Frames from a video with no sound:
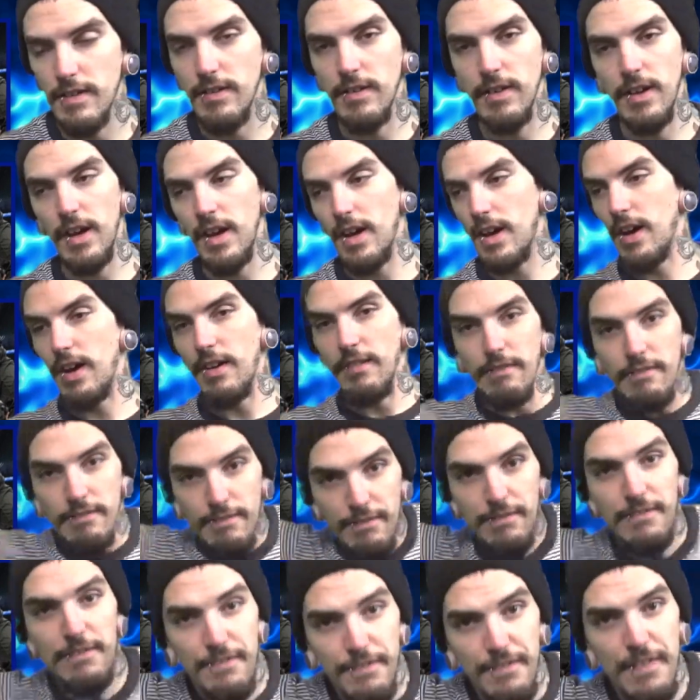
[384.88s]
Fam,
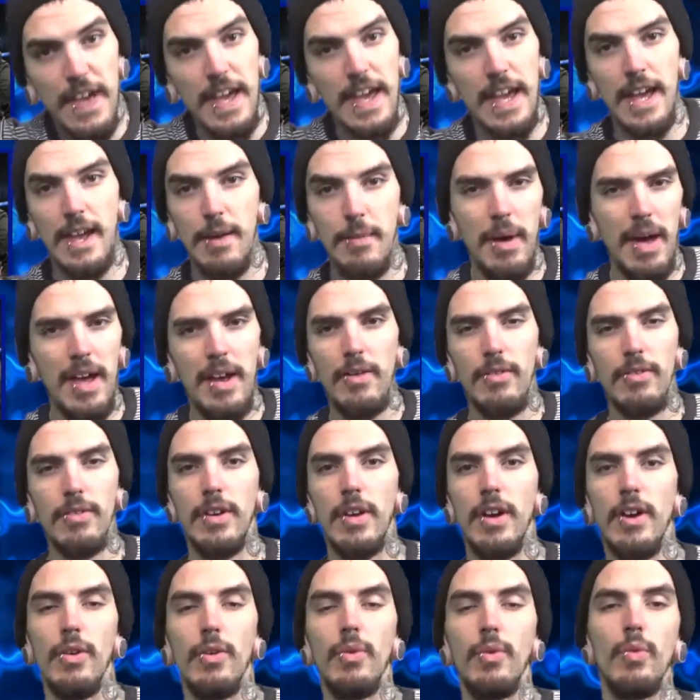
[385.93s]
I don't
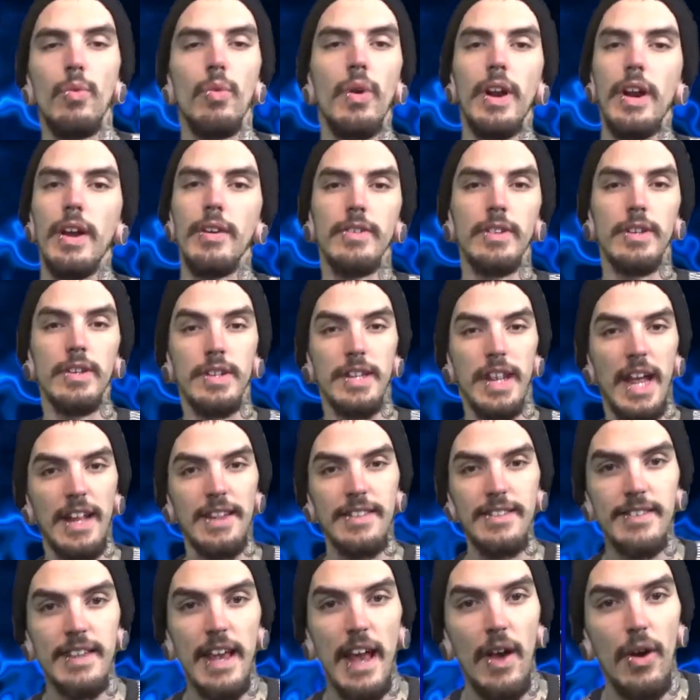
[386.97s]
know, whatever.
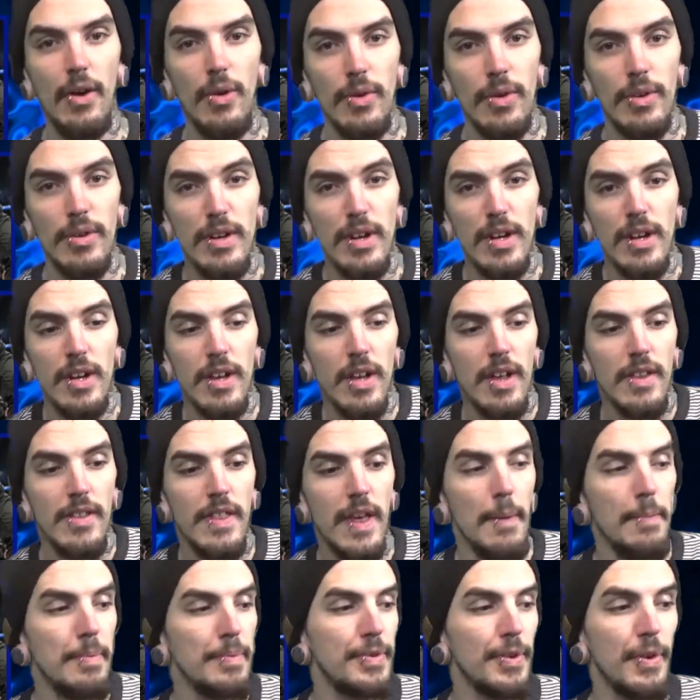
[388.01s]
That's how the
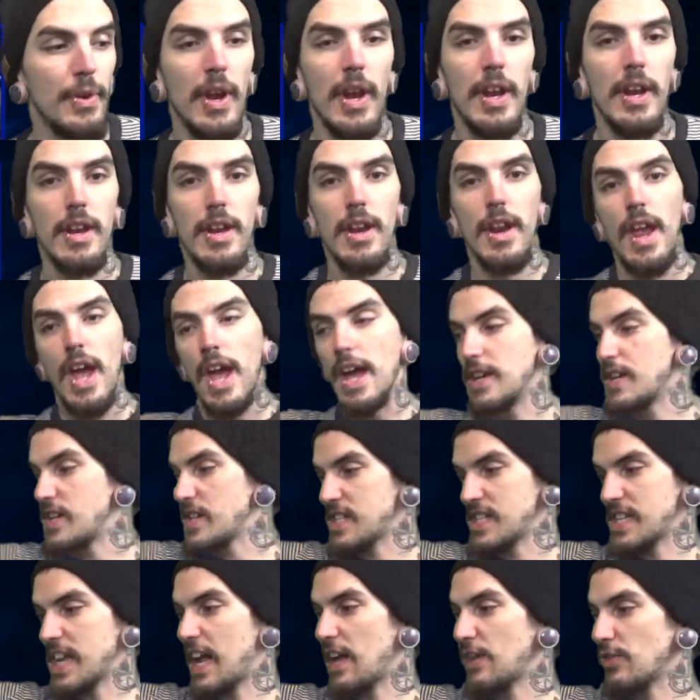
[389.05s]
episode ended. AJ
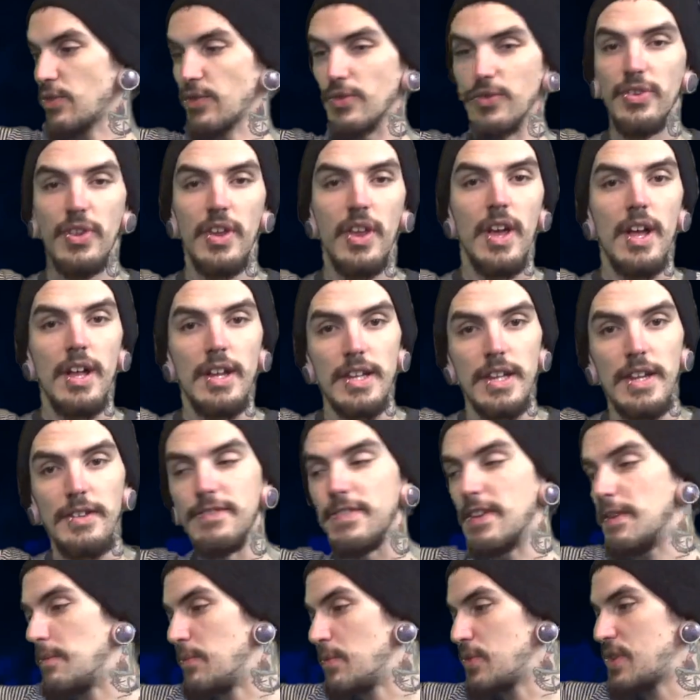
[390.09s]
Styles was
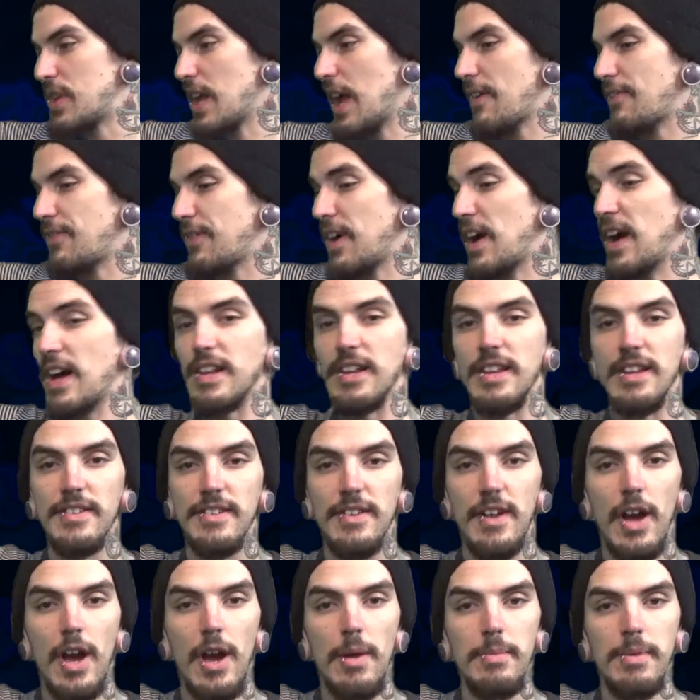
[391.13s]
lifting Mustafa Ali's
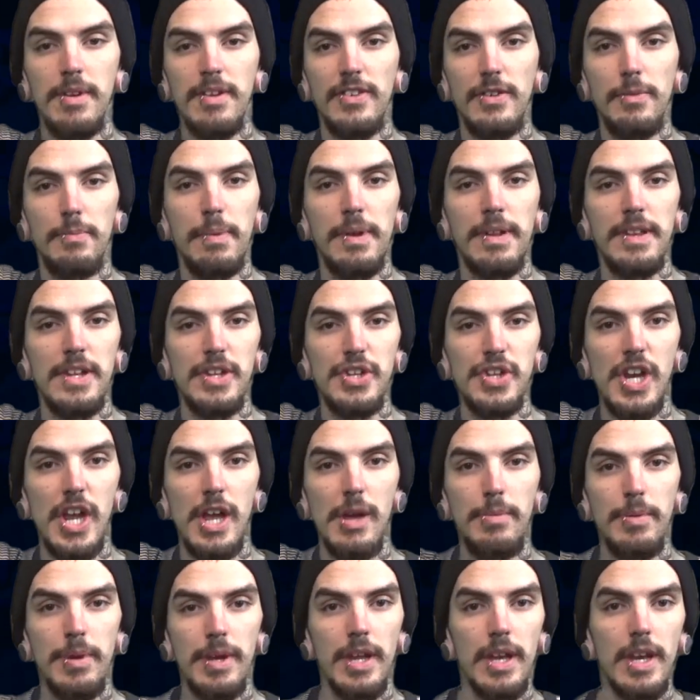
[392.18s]
arm because he pinned the
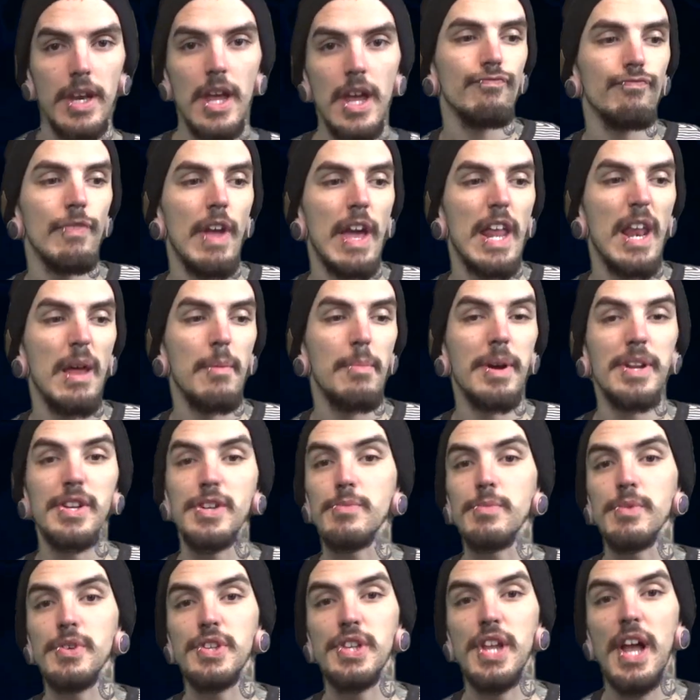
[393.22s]
champion, and I bet you
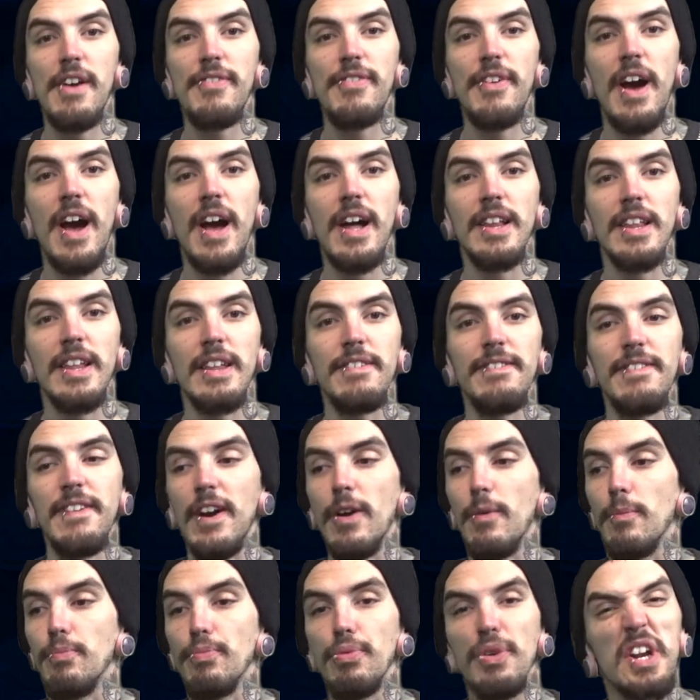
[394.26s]
Mustafa Ali
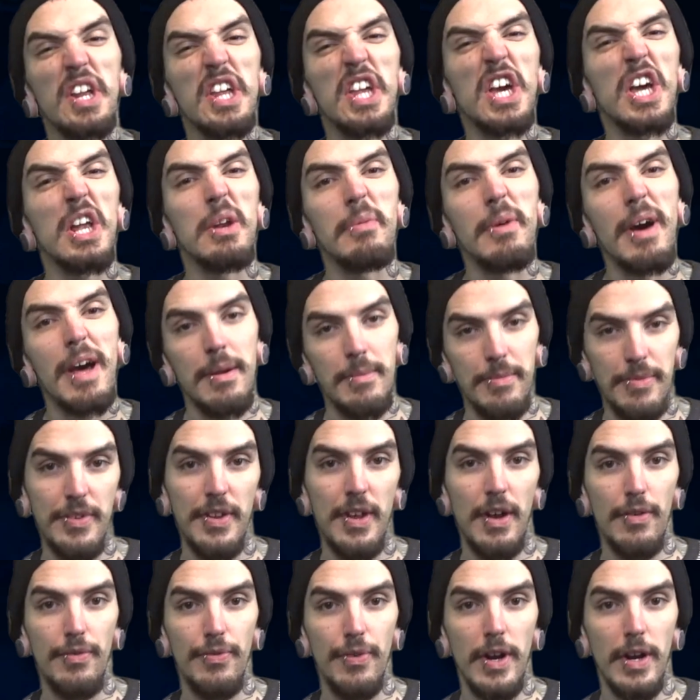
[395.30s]
felt pretty good about
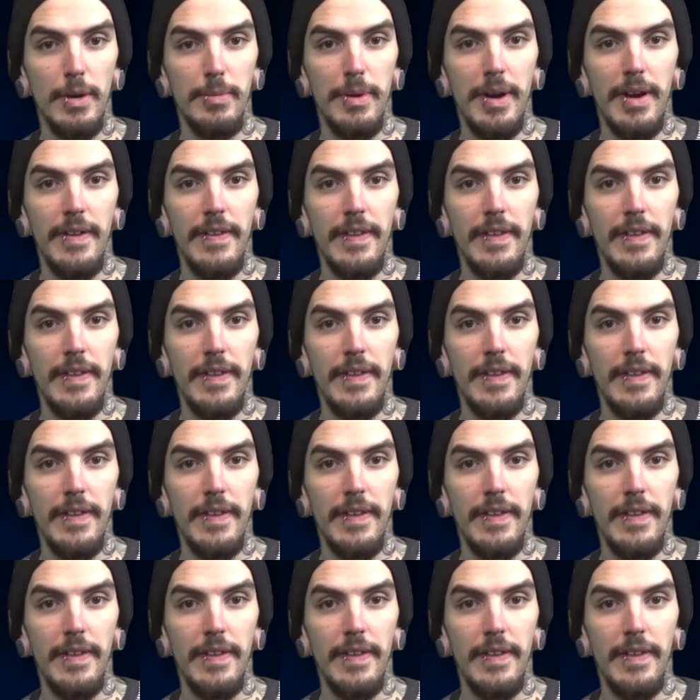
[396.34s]
himself right about